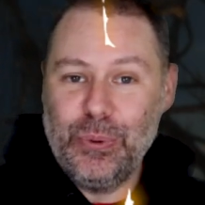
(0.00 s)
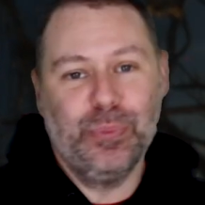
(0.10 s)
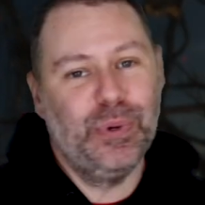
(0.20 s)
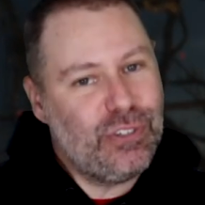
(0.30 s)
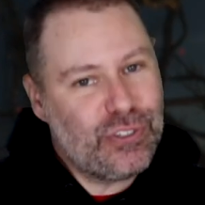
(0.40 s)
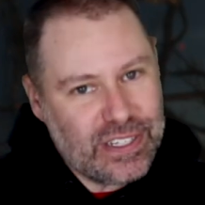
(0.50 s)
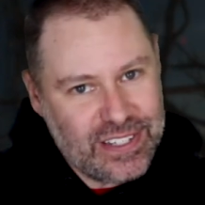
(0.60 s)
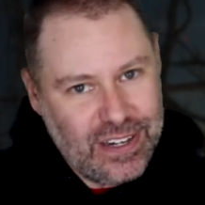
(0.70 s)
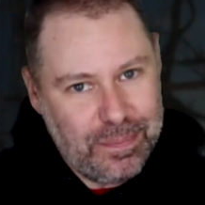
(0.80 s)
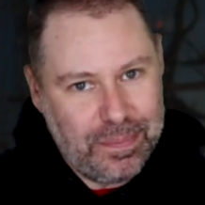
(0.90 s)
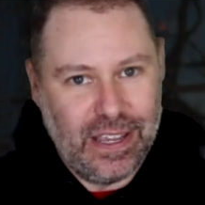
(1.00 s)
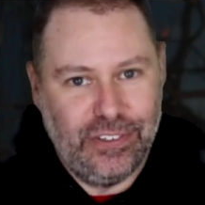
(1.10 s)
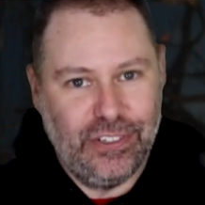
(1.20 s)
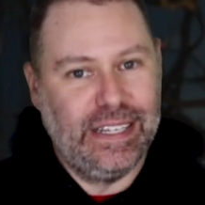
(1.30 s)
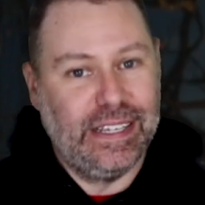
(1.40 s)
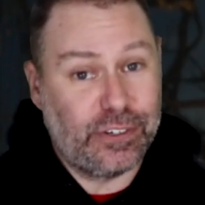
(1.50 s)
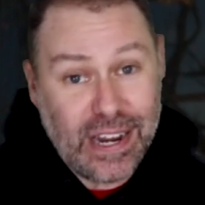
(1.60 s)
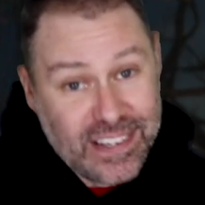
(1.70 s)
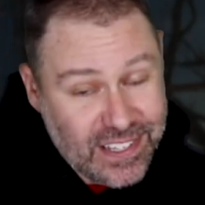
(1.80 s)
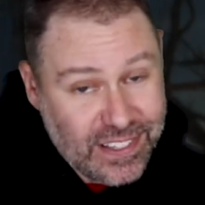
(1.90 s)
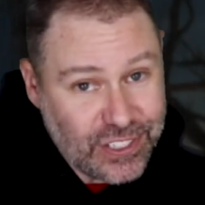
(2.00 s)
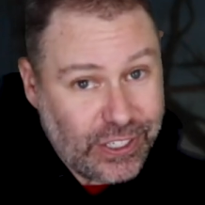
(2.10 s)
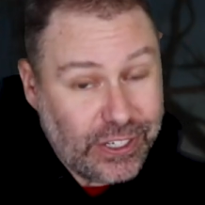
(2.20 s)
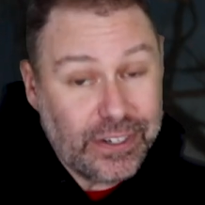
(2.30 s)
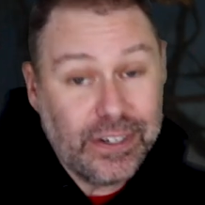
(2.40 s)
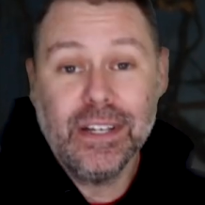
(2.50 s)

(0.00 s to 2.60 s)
What are you dressing up as? You're gonna get crazy this year?